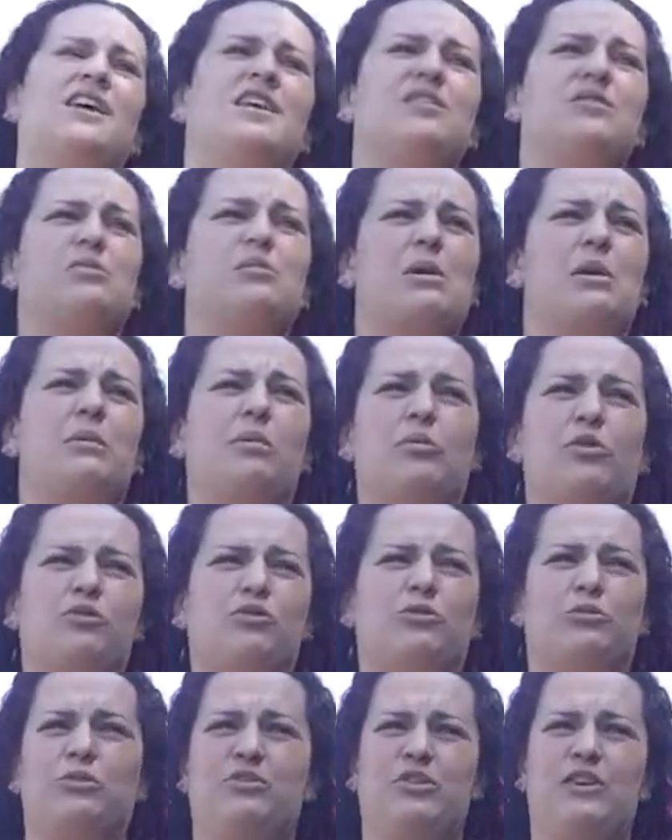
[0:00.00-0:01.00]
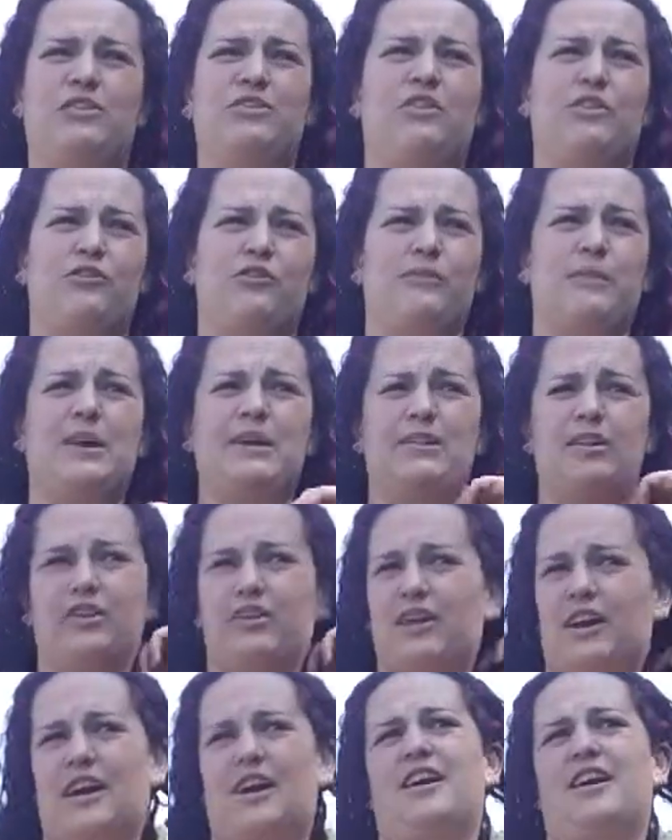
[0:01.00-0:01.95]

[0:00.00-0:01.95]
don't remember which was easier for me to learn.